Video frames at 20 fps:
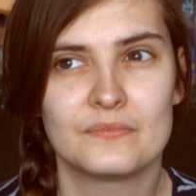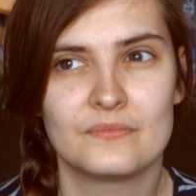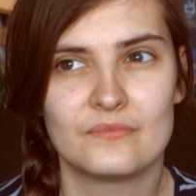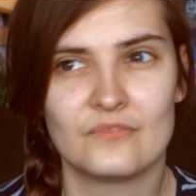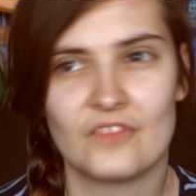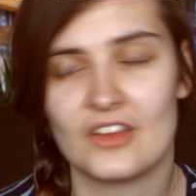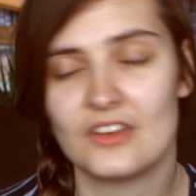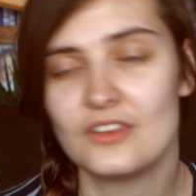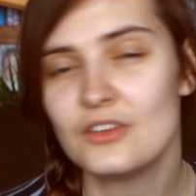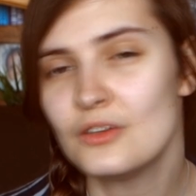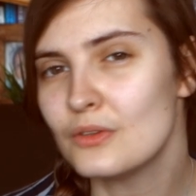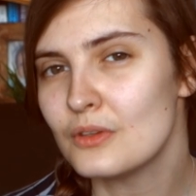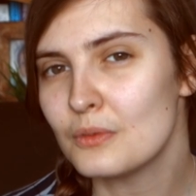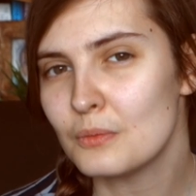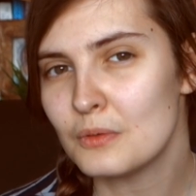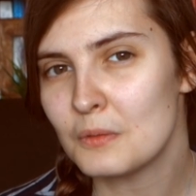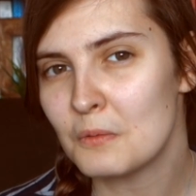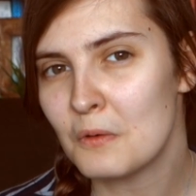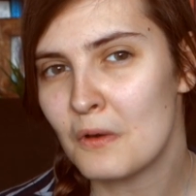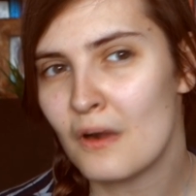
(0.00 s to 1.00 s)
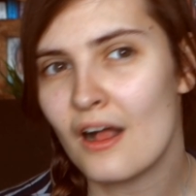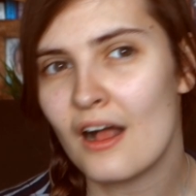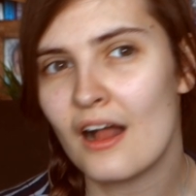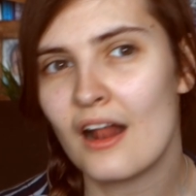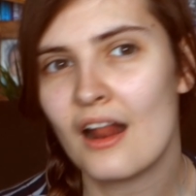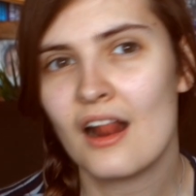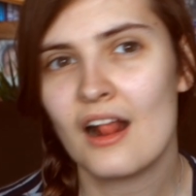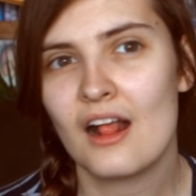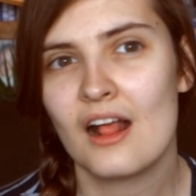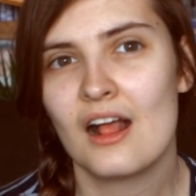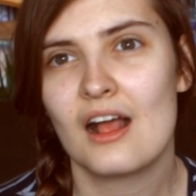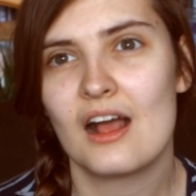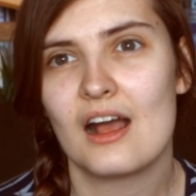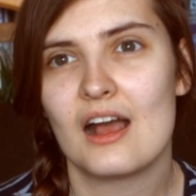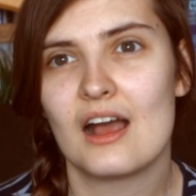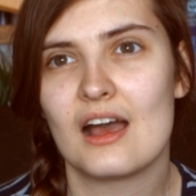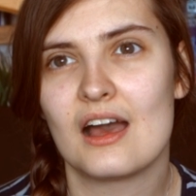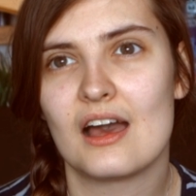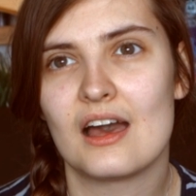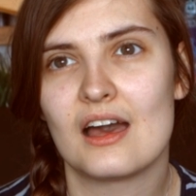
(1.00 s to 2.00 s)
venue that we were at,
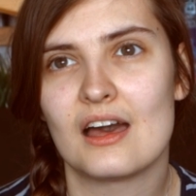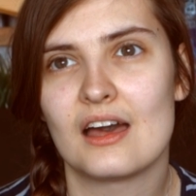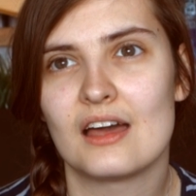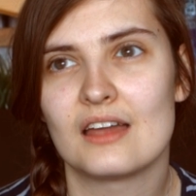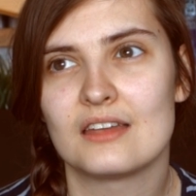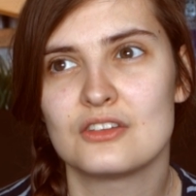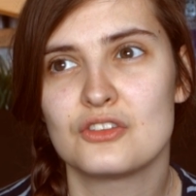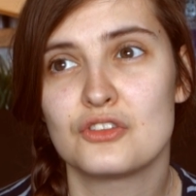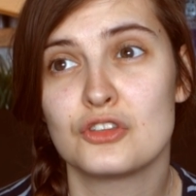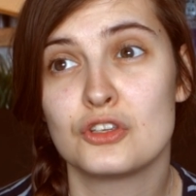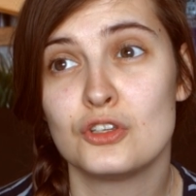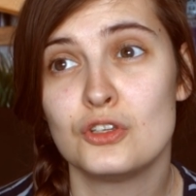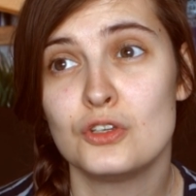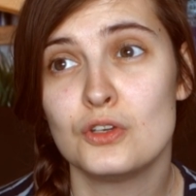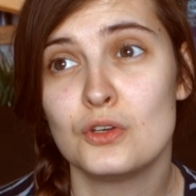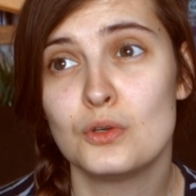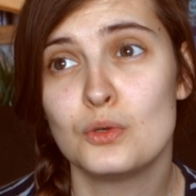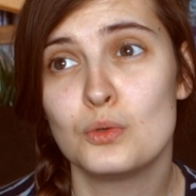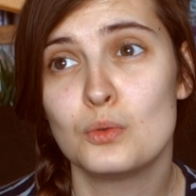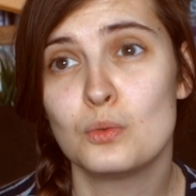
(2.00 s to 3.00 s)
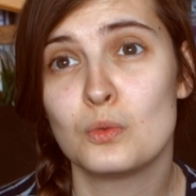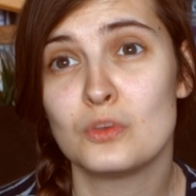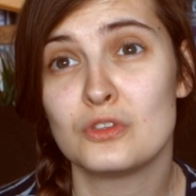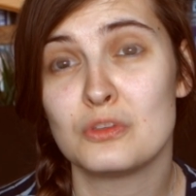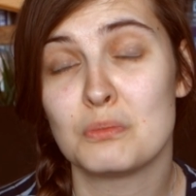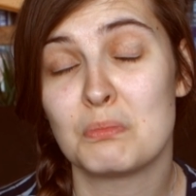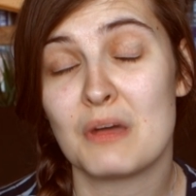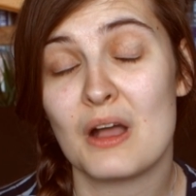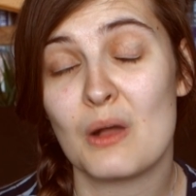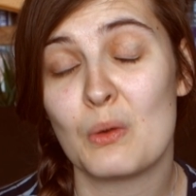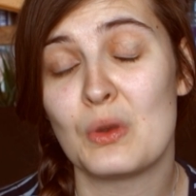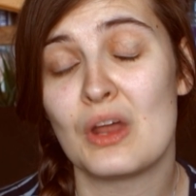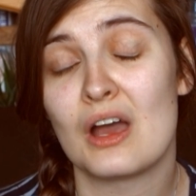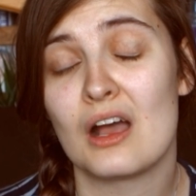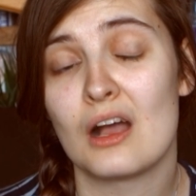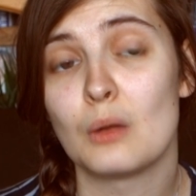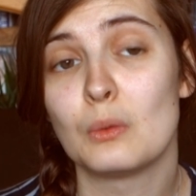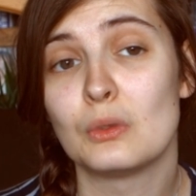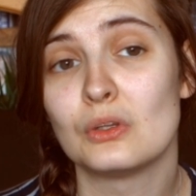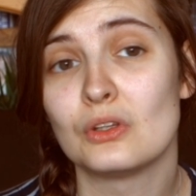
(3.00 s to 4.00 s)
and the queue was about an
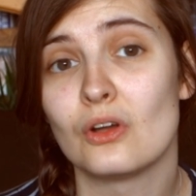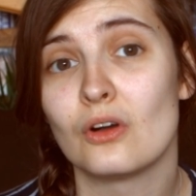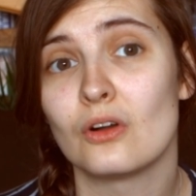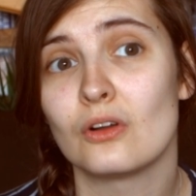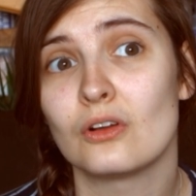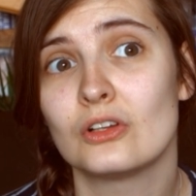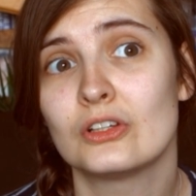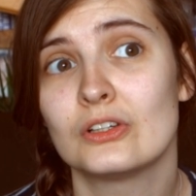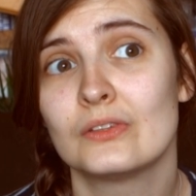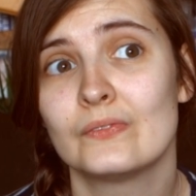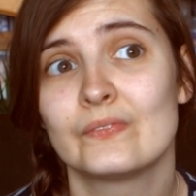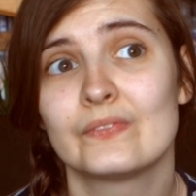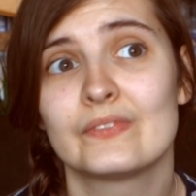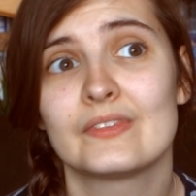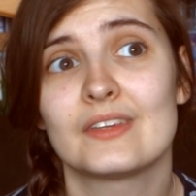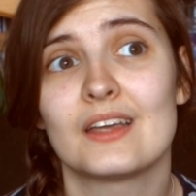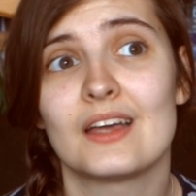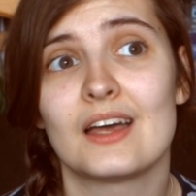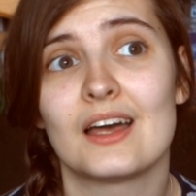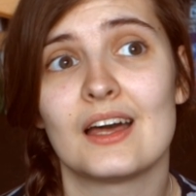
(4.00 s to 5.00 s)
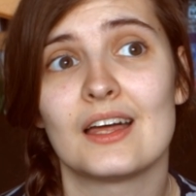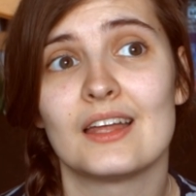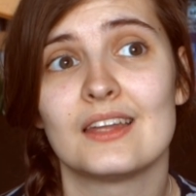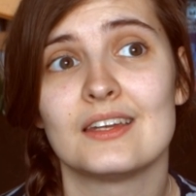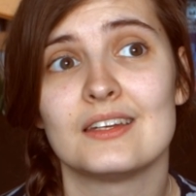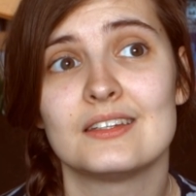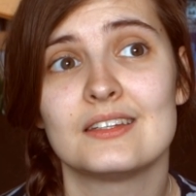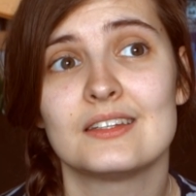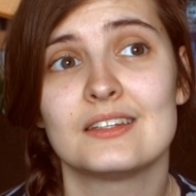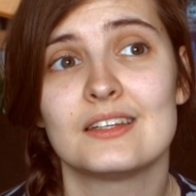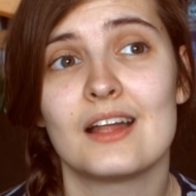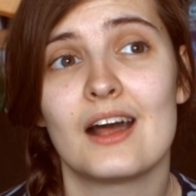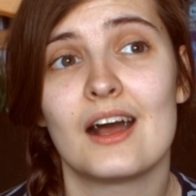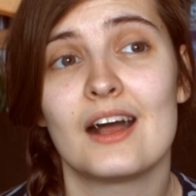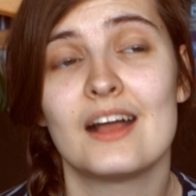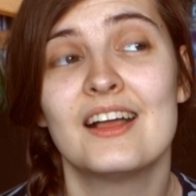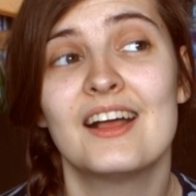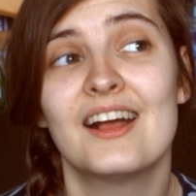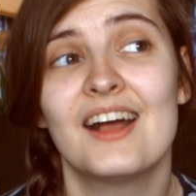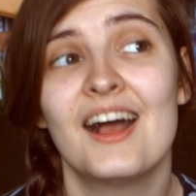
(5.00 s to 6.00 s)
hour long, and
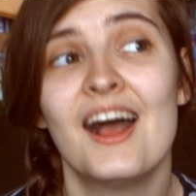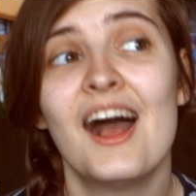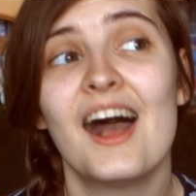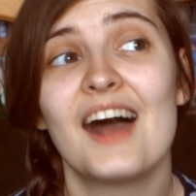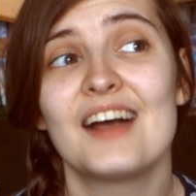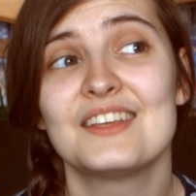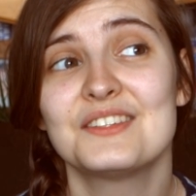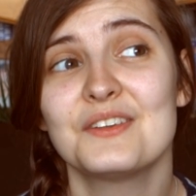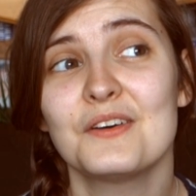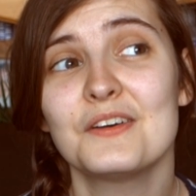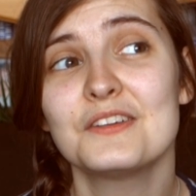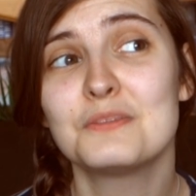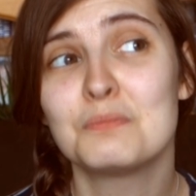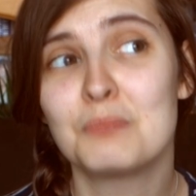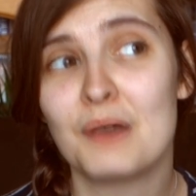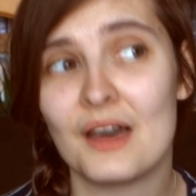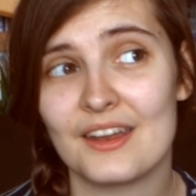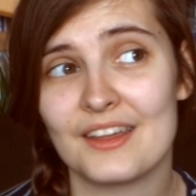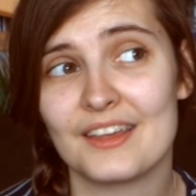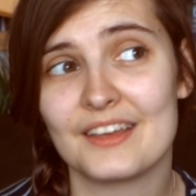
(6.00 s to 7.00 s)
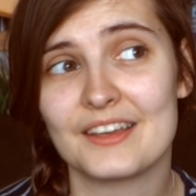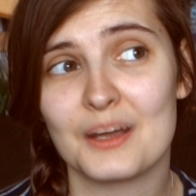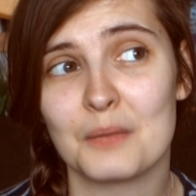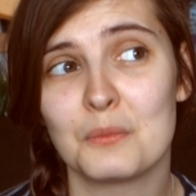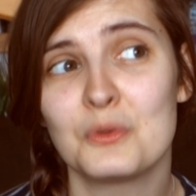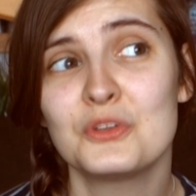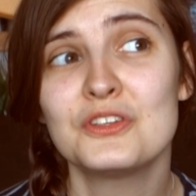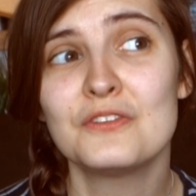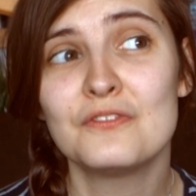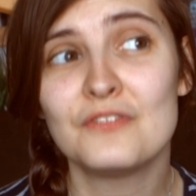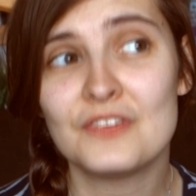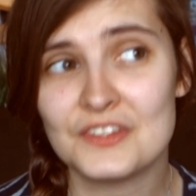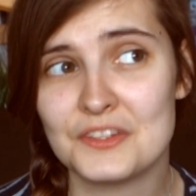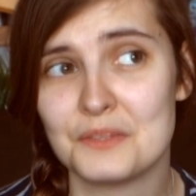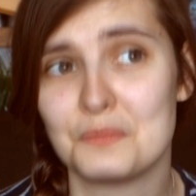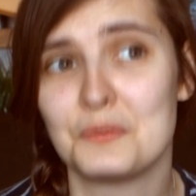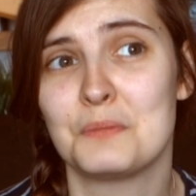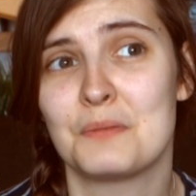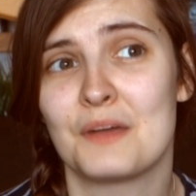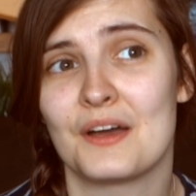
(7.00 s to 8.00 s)
I started to panic. I must have
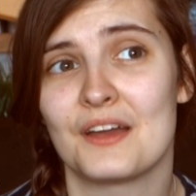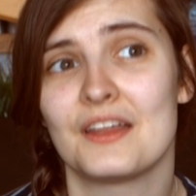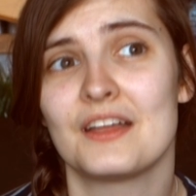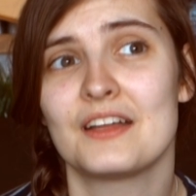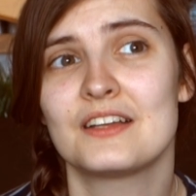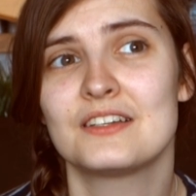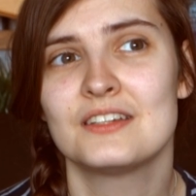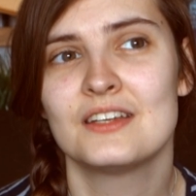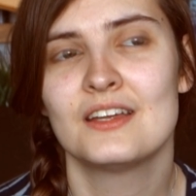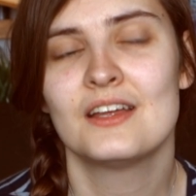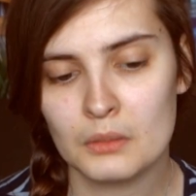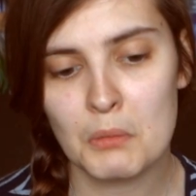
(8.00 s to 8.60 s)
visibly panicked.